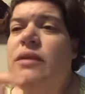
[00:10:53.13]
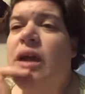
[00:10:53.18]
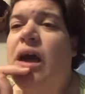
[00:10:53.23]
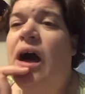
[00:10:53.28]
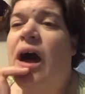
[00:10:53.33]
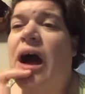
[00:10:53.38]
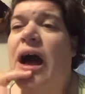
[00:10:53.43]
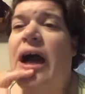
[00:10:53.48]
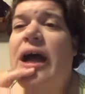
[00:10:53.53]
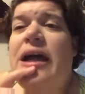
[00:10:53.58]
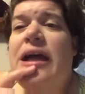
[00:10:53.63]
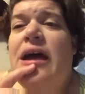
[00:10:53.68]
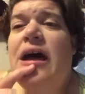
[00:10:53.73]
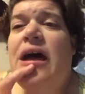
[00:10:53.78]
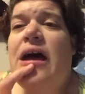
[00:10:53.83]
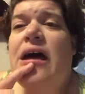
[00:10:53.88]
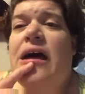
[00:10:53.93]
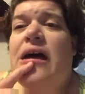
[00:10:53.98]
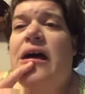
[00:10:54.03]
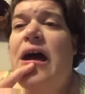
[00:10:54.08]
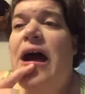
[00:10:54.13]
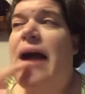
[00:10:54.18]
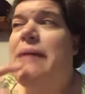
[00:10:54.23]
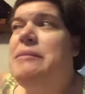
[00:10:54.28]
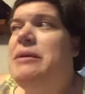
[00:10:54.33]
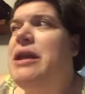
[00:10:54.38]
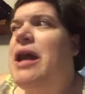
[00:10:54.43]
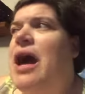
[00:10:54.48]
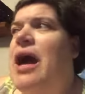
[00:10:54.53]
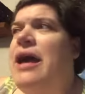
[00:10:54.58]
I
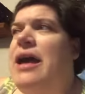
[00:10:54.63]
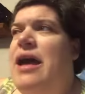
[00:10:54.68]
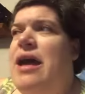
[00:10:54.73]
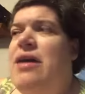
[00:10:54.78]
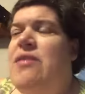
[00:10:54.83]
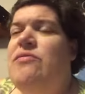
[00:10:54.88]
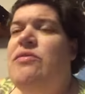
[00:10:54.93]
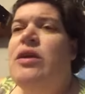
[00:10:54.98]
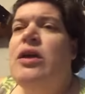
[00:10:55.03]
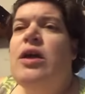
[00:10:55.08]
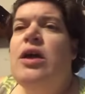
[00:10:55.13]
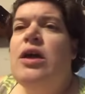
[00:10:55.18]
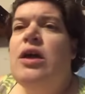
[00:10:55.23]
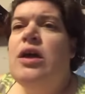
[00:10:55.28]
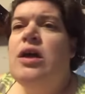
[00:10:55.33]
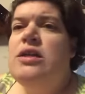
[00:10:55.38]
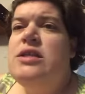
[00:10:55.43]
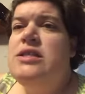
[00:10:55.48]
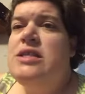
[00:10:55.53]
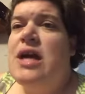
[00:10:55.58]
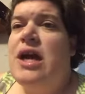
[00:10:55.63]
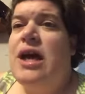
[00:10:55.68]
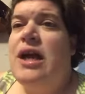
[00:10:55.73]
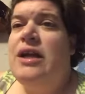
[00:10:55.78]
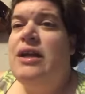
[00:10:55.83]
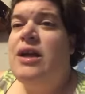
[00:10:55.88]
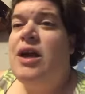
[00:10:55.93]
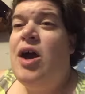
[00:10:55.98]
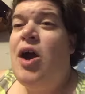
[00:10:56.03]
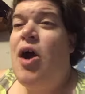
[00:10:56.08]
have
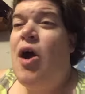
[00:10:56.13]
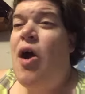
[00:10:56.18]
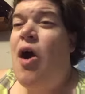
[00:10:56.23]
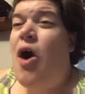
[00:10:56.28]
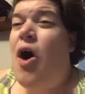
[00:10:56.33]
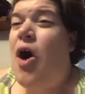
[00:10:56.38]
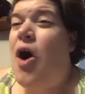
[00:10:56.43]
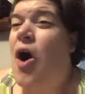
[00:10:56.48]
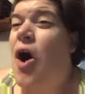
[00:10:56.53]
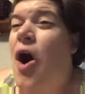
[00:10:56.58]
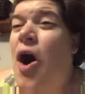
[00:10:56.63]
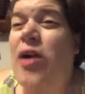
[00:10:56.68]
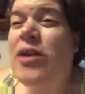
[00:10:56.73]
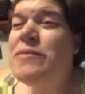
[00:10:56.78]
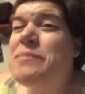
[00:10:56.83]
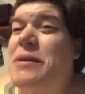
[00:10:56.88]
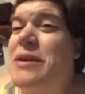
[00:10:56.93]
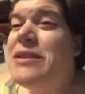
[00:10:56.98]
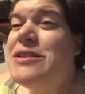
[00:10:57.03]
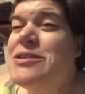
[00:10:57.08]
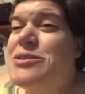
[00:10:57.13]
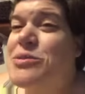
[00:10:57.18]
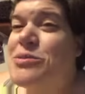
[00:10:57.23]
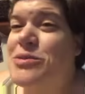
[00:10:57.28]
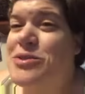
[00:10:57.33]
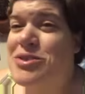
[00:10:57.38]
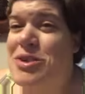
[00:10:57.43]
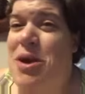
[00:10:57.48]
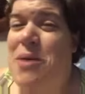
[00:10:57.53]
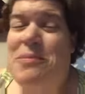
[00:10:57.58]
done all of Bentley's
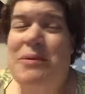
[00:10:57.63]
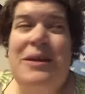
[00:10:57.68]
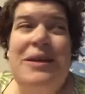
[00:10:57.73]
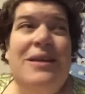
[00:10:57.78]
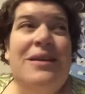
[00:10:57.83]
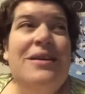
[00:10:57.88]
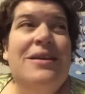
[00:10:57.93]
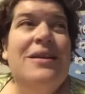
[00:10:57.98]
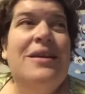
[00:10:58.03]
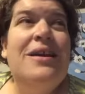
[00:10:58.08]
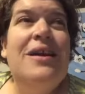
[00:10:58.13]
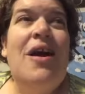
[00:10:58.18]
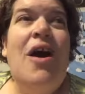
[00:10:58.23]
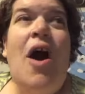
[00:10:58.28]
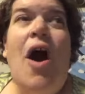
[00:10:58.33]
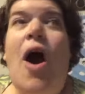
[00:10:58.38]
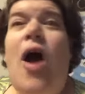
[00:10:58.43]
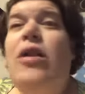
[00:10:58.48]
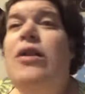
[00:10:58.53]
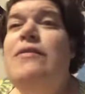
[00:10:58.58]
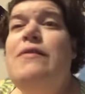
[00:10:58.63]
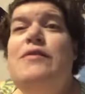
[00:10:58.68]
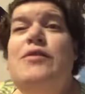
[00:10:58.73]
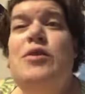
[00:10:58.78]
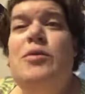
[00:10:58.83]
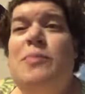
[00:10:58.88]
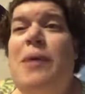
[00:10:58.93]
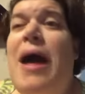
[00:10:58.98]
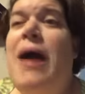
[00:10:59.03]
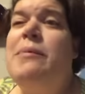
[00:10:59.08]
school shopping, all of
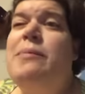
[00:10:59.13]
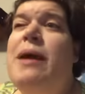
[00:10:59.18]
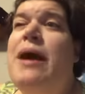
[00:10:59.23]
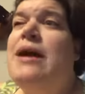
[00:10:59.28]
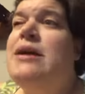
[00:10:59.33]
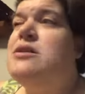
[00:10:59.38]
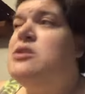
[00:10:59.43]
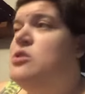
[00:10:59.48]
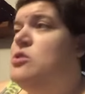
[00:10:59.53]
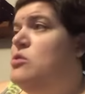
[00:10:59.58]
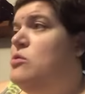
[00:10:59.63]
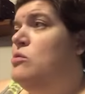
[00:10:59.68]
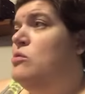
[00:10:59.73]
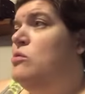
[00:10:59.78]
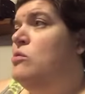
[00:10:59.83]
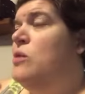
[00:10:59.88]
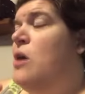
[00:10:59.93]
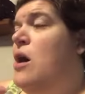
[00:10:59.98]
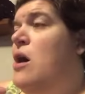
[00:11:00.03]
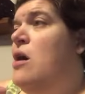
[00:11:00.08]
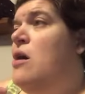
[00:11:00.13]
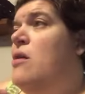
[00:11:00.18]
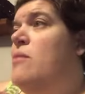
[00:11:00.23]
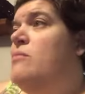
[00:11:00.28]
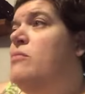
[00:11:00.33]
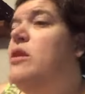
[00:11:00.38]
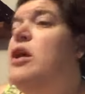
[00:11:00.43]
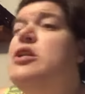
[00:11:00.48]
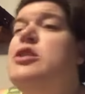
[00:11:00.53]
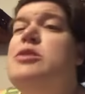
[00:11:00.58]
new backpacks, new
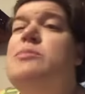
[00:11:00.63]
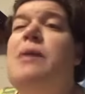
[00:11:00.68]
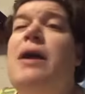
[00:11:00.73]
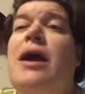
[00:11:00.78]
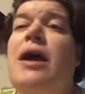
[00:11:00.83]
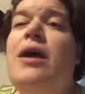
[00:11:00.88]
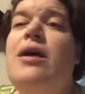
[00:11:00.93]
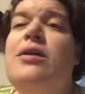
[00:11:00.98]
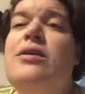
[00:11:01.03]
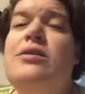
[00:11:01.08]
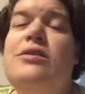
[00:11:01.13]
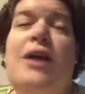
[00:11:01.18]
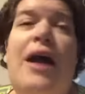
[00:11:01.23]
lunch pail,